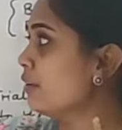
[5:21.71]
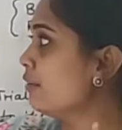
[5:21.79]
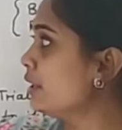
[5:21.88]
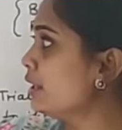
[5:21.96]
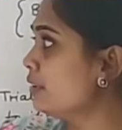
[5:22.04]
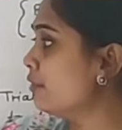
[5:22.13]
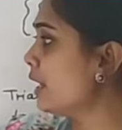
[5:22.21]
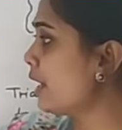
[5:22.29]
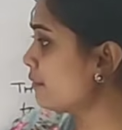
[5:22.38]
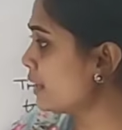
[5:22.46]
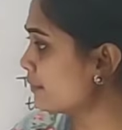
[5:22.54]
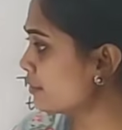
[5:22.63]
We
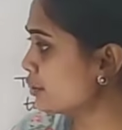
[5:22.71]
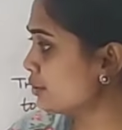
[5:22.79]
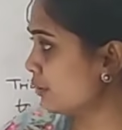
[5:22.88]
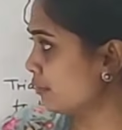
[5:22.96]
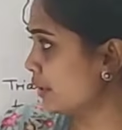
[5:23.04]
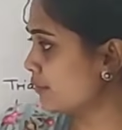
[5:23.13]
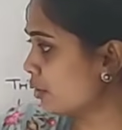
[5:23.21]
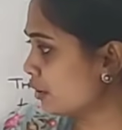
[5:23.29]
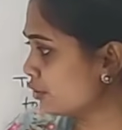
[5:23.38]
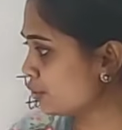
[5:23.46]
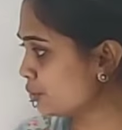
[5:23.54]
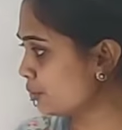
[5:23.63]
have
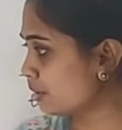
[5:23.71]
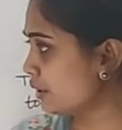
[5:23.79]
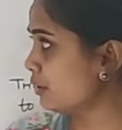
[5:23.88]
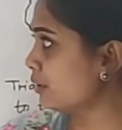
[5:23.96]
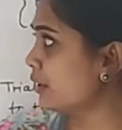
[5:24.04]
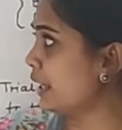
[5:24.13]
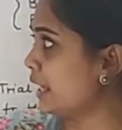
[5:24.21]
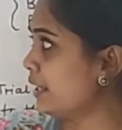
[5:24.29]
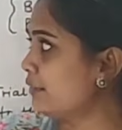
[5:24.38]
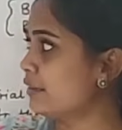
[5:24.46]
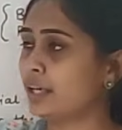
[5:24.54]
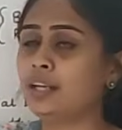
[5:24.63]
not shown here
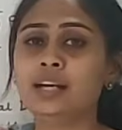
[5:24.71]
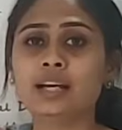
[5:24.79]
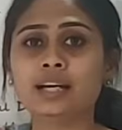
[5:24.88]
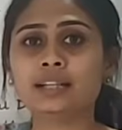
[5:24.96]
anywhere